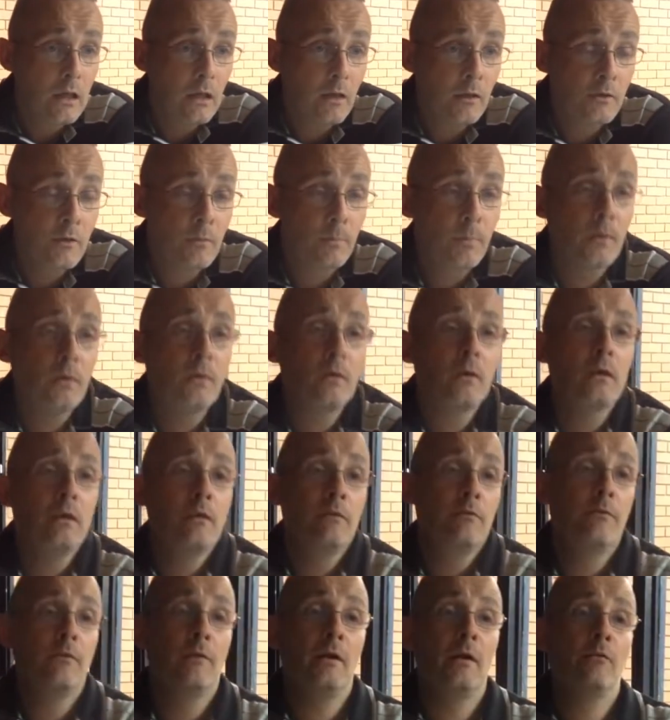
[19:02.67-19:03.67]
I suppose
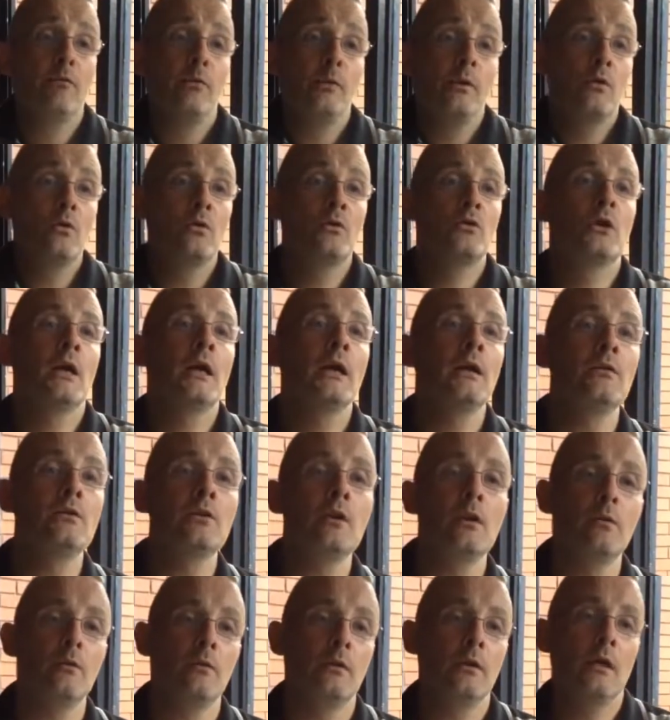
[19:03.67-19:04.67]
if we could
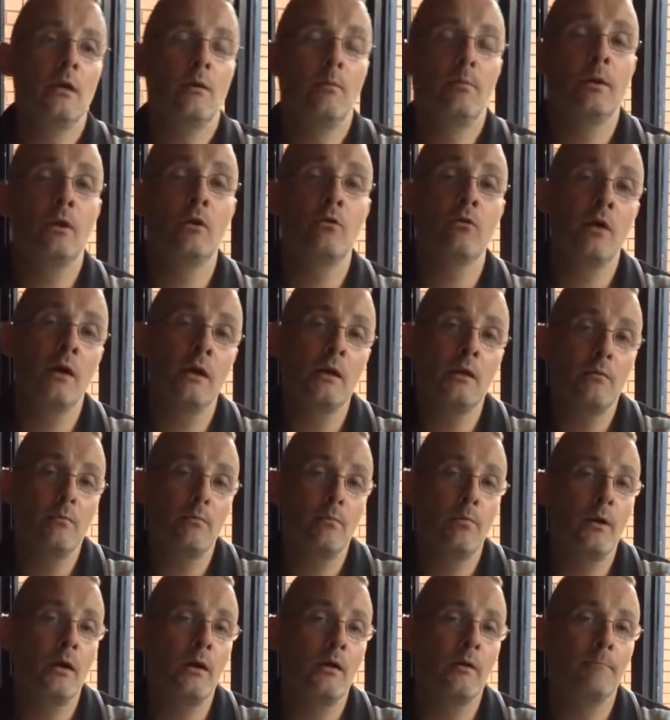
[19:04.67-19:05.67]
change it, it'd be
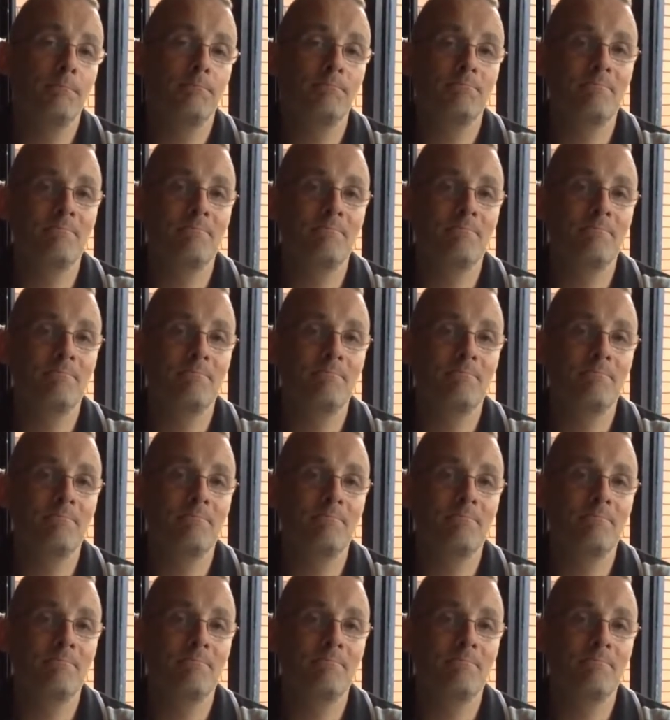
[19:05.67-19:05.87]
great. But